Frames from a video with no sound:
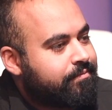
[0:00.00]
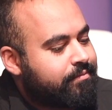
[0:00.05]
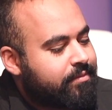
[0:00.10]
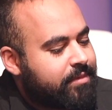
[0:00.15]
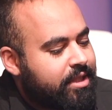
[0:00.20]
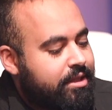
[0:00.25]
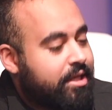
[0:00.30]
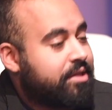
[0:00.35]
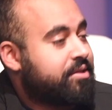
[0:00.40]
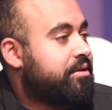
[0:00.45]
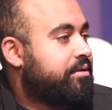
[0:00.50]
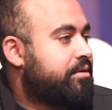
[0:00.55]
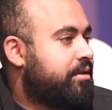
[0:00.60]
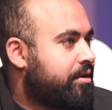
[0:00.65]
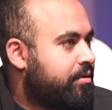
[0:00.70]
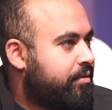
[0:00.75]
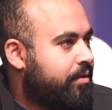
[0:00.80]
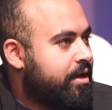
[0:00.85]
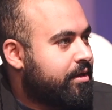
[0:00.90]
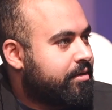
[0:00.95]
the desert in
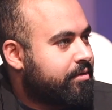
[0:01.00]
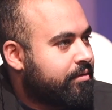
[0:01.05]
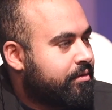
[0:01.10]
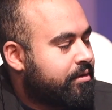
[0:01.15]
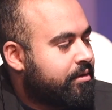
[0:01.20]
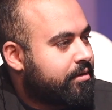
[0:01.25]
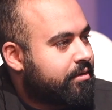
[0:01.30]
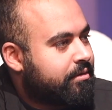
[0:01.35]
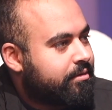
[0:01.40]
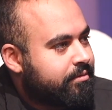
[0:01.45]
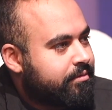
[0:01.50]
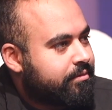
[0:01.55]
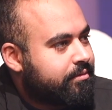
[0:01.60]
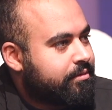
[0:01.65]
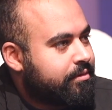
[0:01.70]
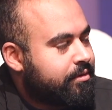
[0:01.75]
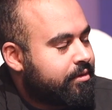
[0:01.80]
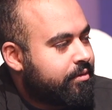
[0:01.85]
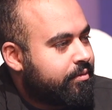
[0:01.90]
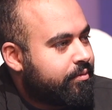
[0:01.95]
Kuwait, or
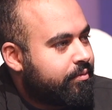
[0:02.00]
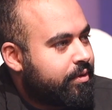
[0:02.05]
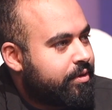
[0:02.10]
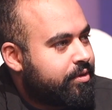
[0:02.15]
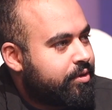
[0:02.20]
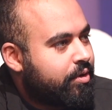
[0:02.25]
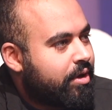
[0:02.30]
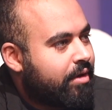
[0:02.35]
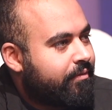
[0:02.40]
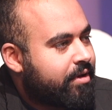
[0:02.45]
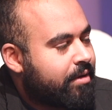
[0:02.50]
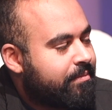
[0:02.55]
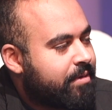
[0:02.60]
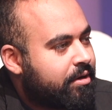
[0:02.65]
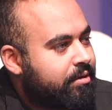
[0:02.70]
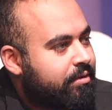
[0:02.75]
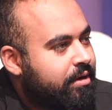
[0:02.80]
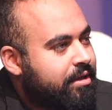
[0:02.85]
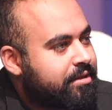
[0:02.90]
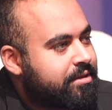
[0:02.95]
what you have come
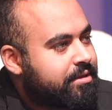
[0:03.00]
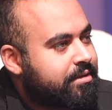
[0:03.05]
across?